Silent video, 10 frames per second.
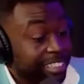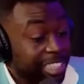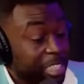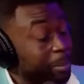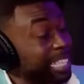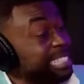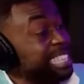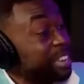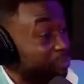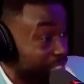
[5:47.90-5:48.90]
there's going to be
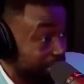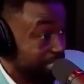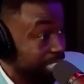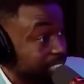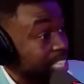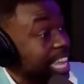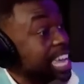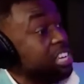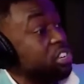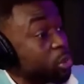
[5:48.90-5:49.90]
differences
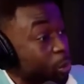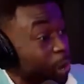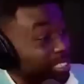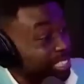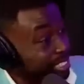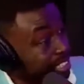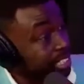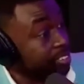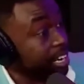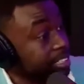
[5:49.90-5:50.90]
and nuances to
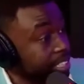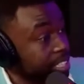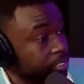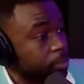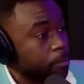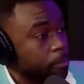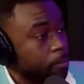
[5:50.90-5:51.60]
their ideas.